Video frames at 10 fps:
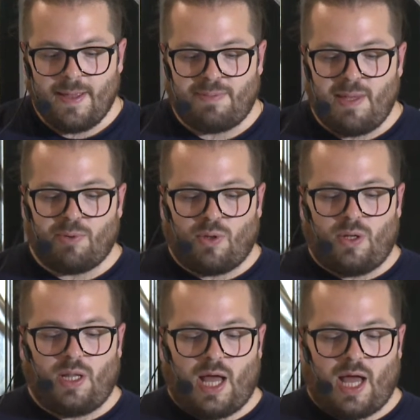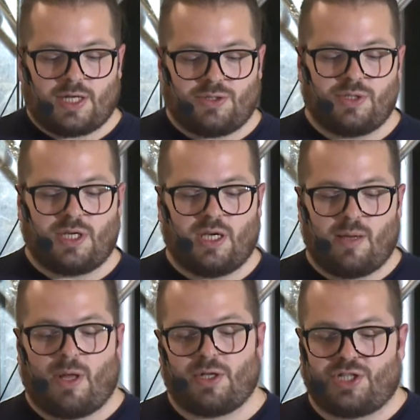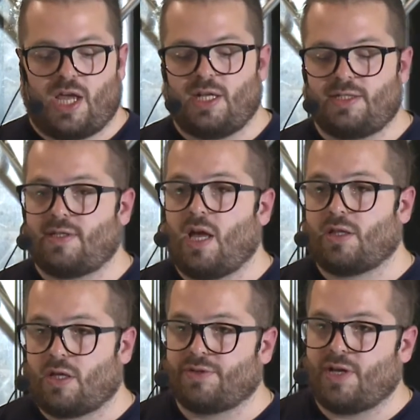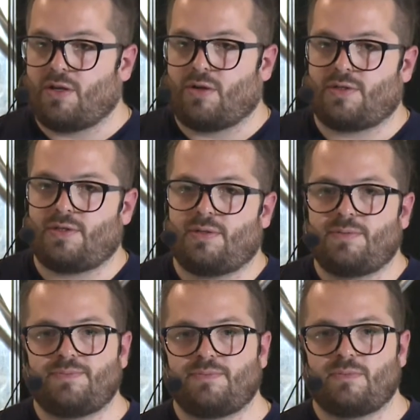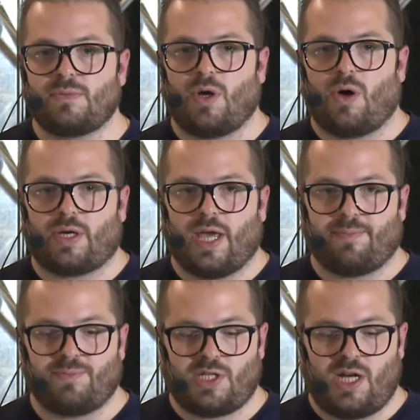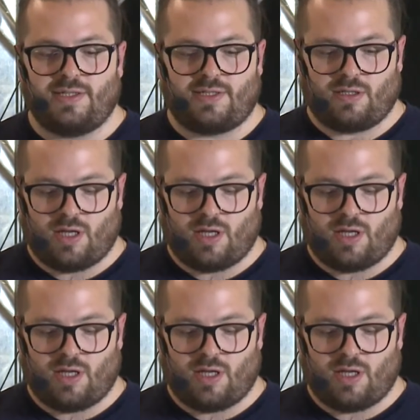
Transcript: People are talking about jails and containers. Okay, jails and